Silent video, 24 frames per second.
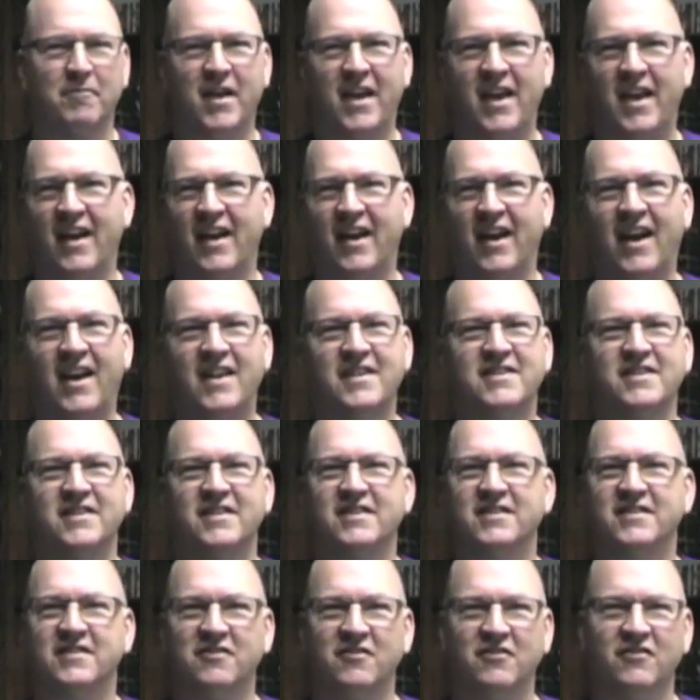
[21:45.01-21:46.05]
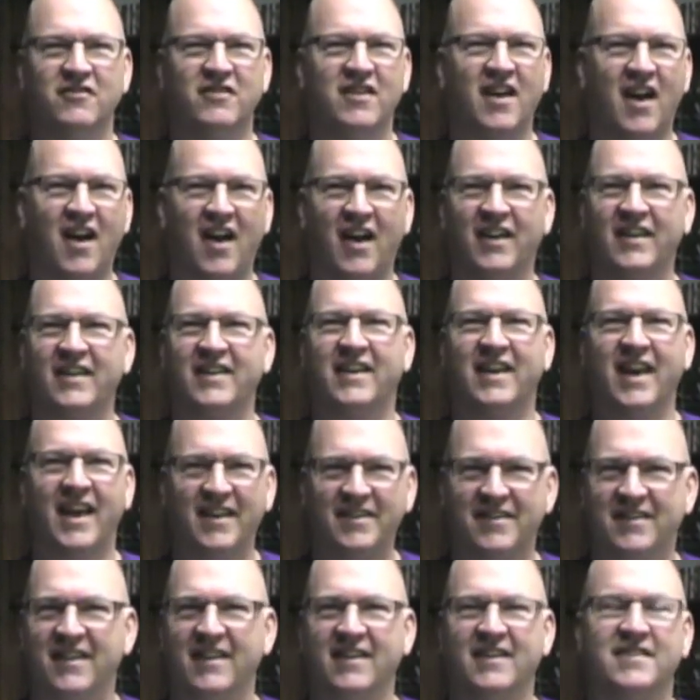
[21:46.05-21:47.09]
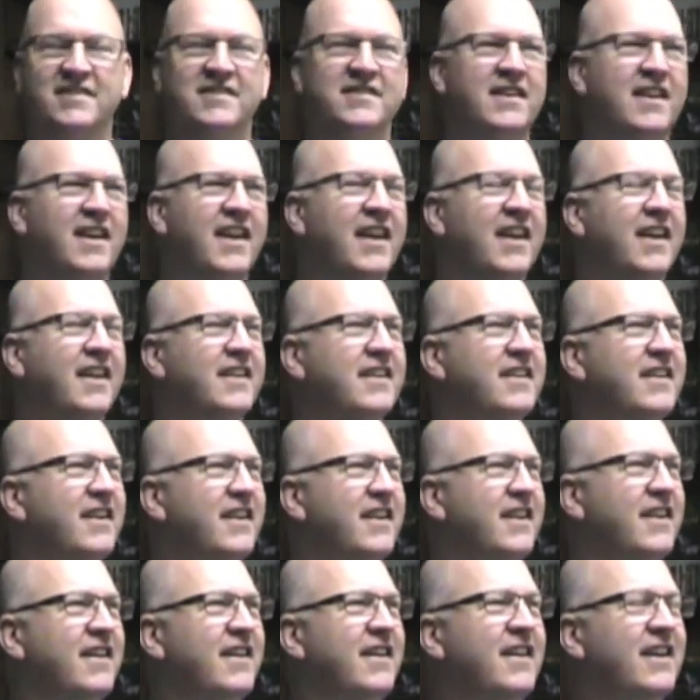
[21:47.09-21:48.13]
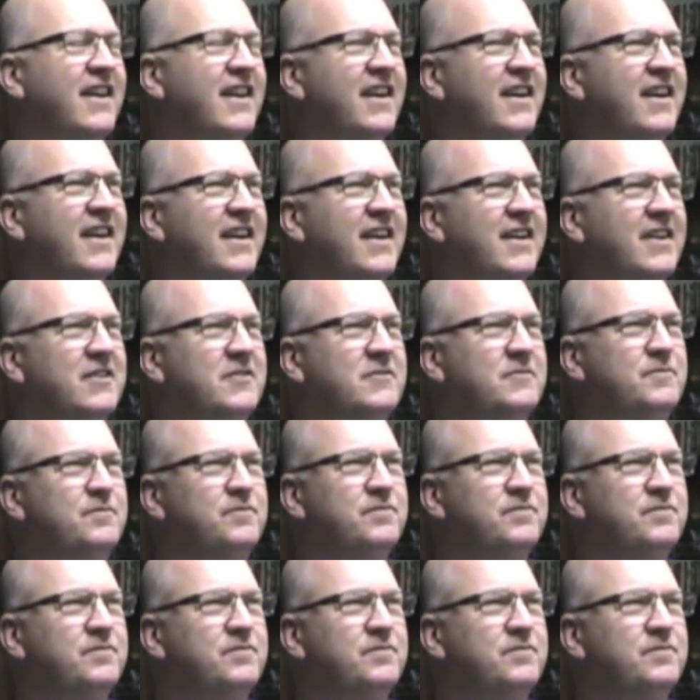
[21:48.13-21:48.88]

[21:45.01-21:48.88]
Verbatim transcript: man, I just do not get this, and uh,